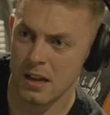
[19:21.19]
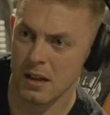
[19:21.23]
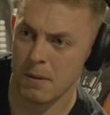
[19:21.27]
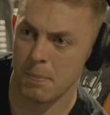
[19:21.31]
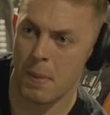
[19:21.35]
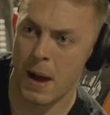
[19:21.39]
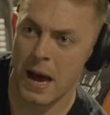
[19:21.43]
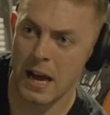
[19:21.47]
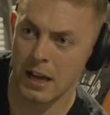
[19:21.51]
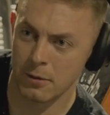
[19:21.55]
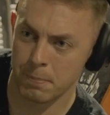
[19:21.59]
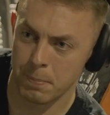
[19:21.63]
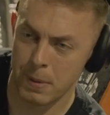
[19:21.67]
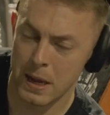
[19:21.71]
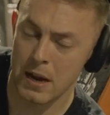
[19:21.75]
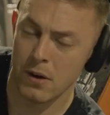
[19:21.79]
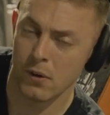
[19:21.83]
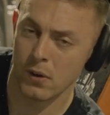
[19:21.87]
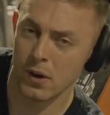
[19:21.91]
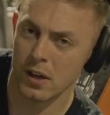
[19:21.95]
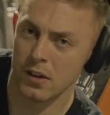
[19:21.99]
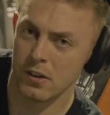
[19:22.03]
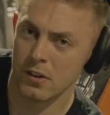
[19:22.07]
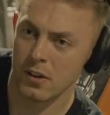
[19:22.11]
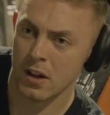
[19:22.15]
bad
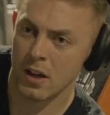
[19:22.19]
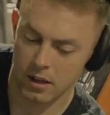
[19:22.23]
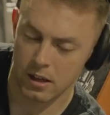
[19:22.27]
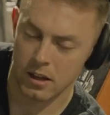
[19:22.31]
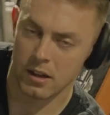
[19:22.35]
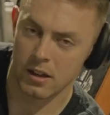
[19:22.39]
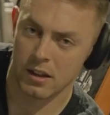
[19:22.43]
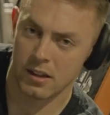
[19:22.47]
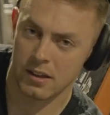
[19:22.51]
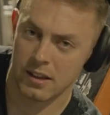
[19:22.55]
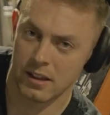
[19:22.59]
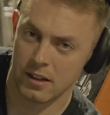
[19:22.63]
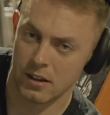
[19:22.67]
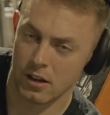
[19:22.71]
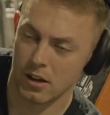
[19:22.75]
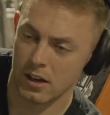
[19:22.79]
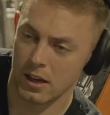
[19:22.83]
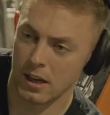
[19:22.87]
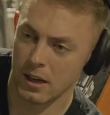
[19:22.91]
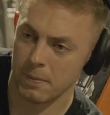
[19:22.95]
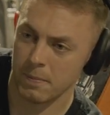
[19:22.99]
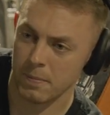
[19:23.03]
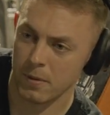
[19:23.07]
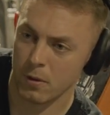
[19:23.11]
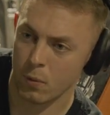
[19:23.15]
period. Like I said
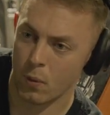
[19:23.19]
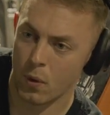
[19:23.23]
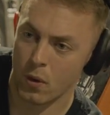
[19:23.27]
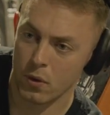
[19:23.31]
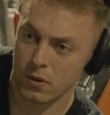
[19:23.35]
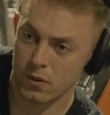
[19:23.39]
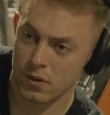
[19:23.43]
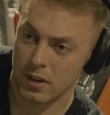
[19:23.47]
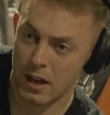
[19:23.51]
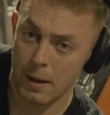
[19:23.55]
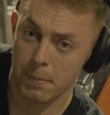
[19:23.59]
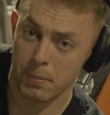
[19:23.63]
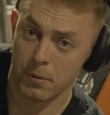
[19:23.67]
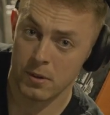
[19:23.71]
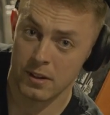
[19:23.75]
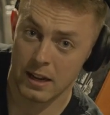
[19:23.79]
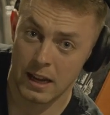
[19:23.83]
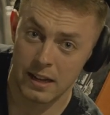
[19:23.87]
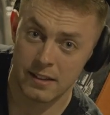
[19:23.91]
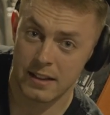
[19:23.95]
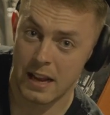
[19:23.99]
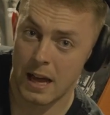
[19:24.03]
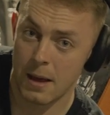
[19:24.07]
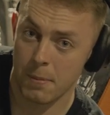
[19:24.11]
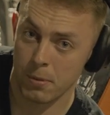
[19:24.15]
earlier, what's happened
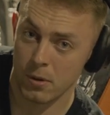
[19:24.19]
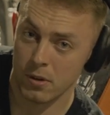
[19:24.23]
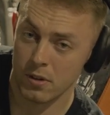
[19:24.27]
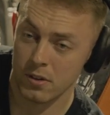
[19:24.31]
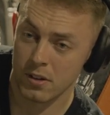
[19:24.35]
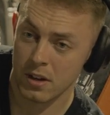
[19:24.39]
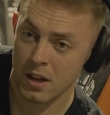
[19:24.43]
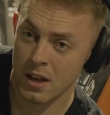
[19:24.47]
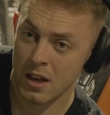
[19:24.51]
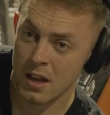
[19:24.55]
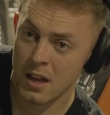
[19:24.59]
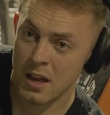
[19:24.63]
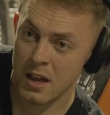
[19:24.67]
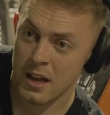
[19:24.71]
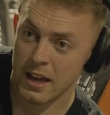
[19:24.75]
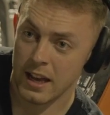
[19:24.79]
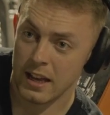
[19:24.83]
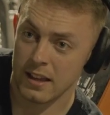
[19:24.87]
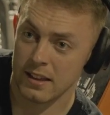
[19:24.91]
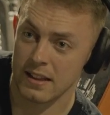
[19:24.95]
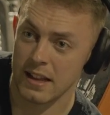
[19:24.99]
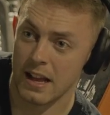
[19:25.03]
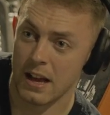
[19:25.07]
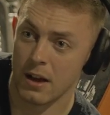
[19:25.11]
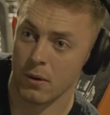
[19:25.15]
has happened.
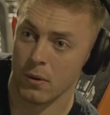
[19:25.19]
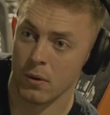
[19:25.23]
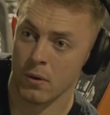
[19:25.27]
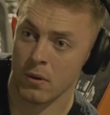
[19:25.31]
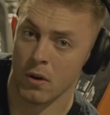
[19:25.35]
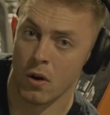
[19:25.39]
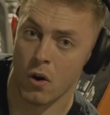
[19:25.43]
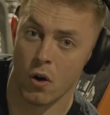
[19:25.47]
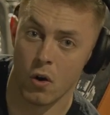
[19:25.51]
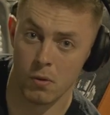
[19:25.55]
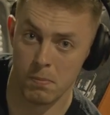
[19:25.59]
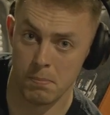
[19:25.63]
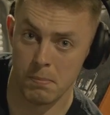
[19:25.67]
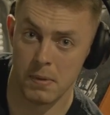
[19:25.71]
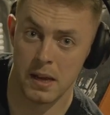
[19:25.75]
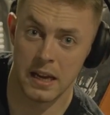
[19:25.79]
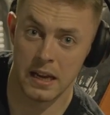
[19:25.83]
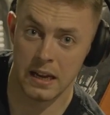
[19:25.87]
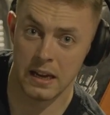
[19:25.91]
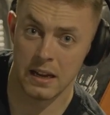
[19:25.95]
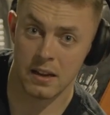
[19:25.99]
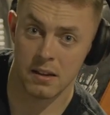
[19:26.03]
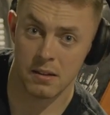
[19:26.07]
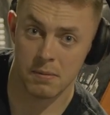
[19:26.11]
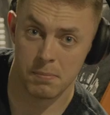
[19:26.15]
It's now on
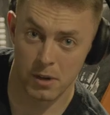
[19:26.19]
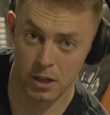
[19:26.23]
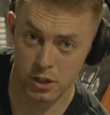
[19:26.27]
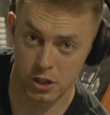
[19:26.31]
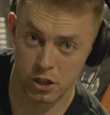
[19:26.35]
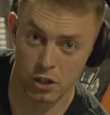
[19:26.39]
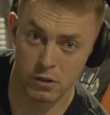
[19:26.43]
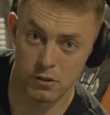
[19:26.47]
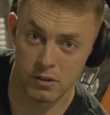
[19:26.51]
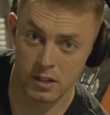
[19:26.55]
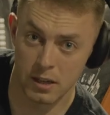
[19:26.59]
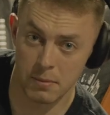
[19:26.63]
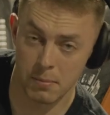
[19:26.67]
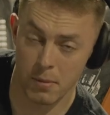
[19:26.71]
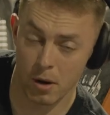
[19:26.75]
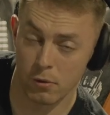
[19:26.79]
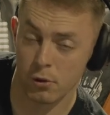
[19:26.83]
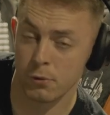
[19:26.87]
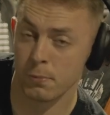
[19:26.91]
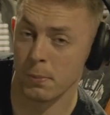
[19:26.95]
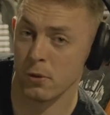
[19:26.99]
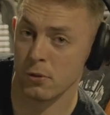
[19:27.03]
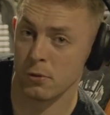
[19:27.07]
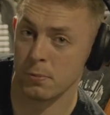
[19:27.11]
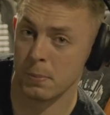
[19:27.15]
me, my duty, my
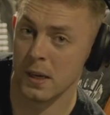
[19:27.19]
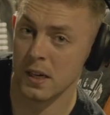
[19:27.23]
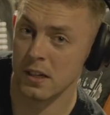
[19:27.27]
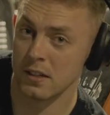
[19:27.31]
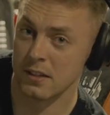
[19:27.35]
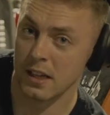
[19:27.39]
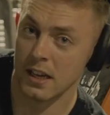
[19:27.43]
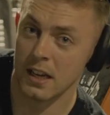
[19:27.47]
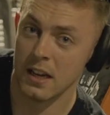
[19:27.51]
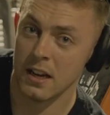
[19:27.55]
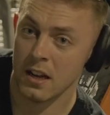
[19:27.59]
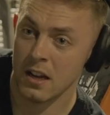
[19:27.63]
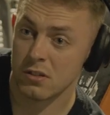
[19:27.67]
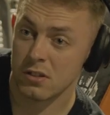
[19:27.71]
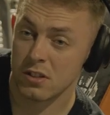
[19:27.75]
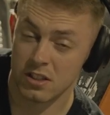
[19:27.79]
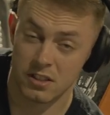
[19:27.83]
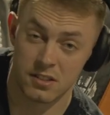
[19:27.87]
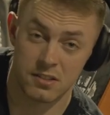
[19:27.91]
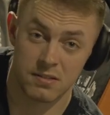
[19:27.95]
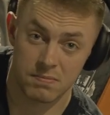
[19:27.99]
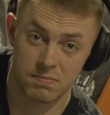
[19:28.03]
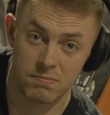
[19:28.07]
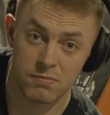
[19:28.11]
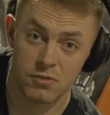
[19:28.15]
responsibility
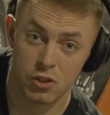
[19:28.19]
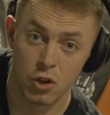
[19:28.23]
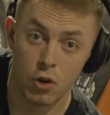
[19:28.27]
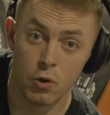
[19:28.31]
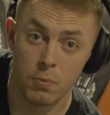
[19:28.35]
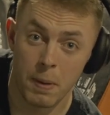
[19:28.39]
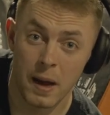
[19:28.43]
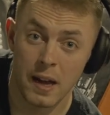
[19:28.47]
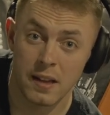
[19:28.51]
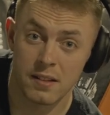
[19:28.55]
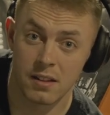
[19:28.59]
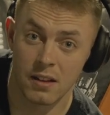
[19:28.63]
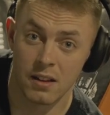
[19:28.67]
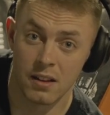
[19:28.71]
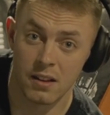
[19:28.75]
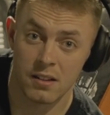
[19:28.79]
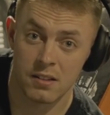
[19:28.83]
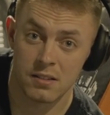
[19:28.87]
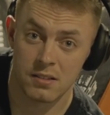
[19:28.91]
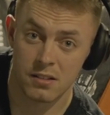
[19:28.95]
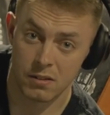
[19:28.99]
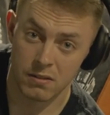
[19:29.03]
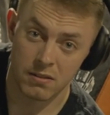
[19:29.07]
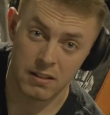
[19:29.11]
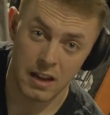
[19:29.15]
to do better,
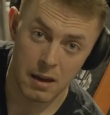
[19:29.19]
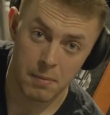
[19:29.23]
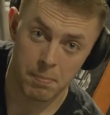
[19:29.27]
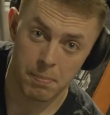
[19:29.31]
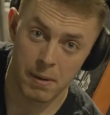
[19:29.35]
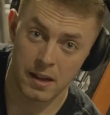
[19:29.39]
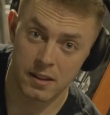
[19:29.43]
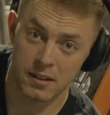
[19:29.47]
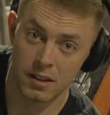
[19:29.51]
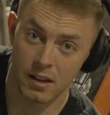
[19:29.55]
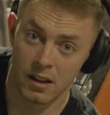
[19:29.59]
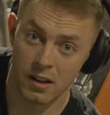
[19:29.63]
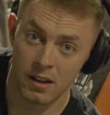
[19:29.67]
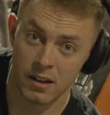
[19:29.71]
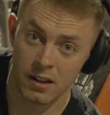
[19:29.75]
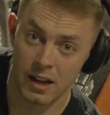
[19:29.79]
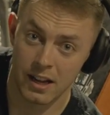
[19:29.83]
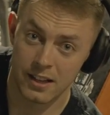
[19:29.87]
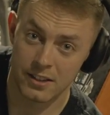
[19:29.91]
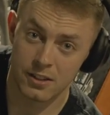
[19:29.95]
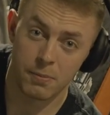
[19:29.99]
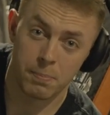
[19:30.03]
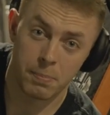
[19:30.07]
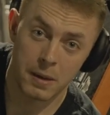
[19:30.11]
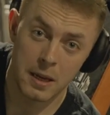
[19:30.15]
to get better,
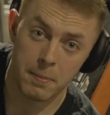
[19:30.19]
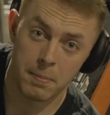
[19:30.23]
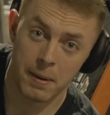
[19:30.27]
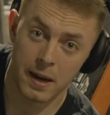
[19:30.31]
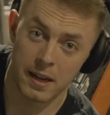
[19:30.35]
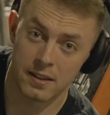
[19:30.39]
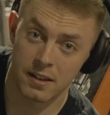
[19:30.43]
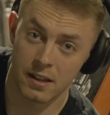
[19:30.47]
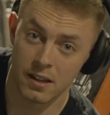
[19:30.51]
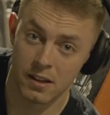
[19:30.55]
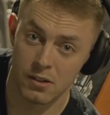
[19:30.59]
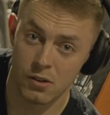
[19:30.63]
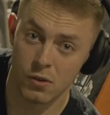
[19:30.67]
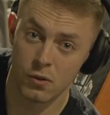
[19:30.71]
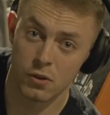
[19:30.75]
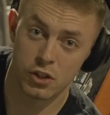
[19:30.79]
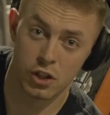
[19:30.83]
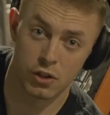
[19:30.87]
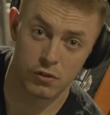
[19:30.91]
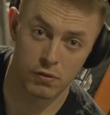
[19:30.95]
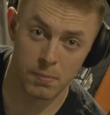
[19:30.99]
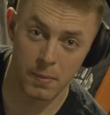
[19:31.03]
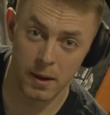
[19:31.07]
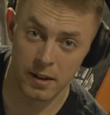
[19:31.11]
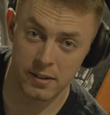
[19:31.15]
and to be better, not
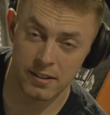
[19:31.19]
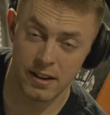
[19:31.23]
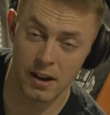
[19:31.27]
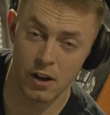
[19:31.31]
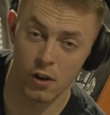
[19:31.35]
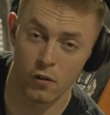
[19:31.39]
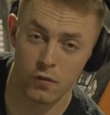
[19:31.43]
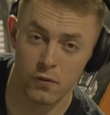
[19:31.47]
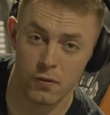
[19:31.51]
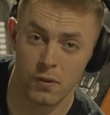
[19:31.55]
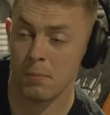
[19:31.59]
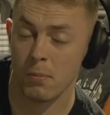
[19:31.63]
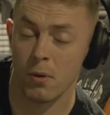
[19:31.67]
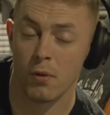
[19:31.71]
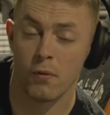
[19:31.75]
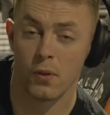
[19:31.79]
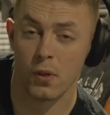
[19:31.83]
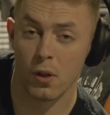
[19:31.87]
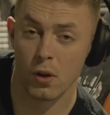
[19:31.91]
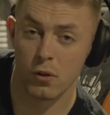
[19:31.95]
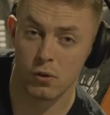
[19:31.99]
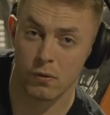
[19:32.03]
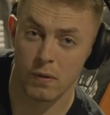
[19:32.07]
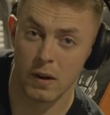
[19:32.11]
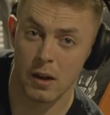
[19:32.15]
just for myself, but for
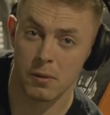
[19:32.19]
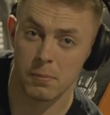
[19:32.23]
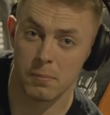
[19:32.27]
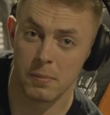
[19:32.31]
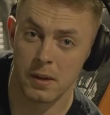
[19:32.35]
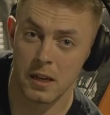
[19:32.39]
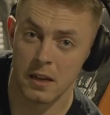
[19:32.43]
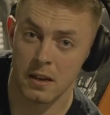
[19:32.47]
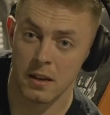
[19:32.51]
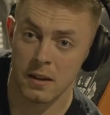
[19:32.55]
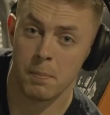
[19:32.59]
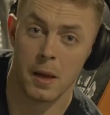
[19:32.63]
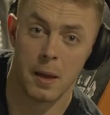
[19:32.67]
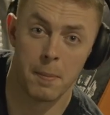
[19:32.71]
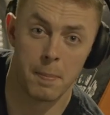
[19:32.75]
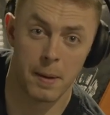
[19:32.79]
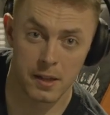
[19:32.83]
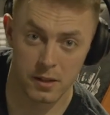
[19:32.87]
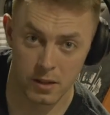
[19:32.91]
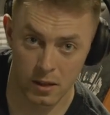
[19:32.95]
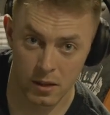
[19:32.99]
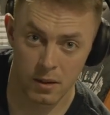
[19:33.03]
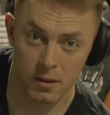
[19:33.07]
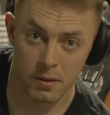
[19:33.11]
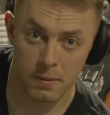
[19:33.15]
those around me. Be a
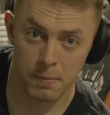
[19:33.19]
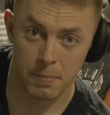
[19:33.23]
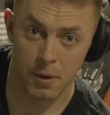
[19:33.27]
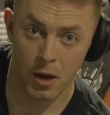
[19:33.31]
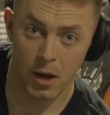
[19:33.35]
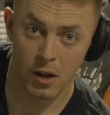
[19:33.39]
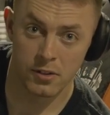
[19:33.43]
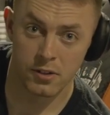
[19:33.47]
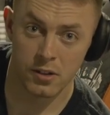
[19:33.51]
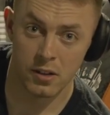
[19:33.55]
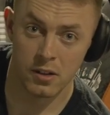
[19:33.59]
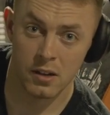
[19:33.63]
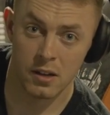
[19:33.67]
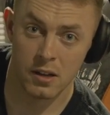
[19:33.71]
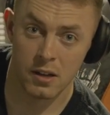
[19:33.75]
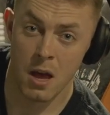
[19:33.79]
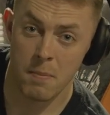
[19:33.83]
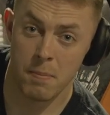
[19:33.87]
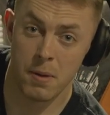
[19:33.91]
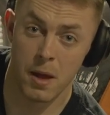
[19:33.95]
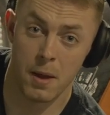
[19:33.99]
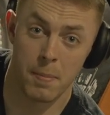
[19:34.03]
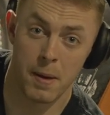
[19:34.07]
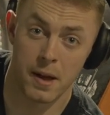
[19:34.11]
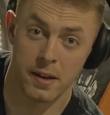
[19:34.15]
better person,
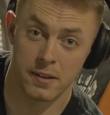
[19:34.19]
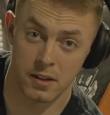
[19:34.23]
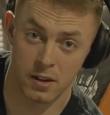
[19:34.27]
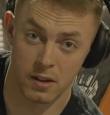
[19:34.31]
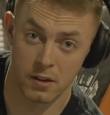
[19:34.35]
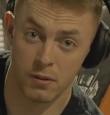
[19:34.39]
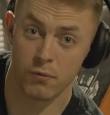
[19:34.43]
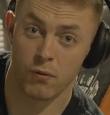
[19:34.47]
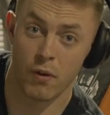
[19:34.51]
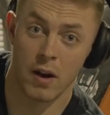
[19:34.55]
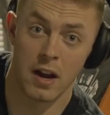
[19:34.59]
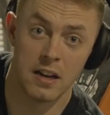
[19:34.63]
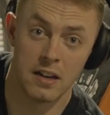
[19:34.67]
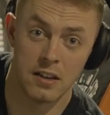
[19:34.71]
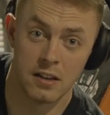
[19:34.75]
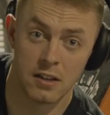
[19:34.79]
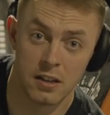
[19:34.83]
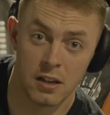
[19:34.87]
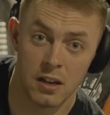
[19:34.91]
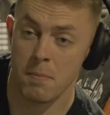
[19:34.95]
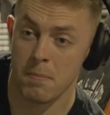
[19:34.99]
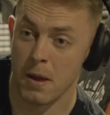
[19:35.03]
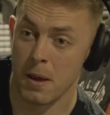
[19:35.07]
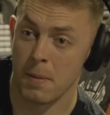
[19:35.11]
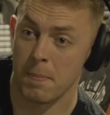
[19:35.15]
be a better
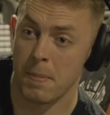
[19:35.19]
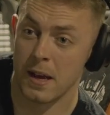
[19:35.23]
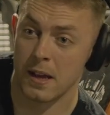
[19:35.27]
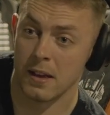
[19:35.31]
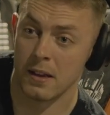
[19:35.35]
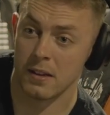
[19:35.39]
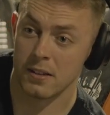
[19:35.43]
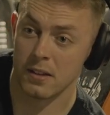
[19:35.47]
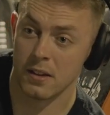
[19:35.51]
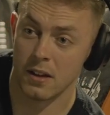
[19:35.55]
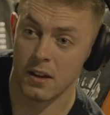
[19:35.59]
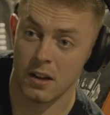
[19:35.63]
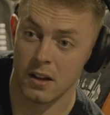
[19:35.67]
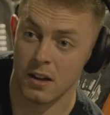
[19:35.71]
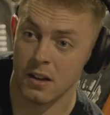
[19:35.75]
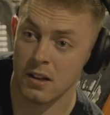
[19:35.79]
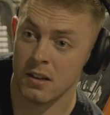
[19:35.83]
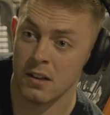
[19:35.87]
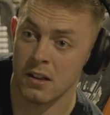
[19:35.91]
friend, be a better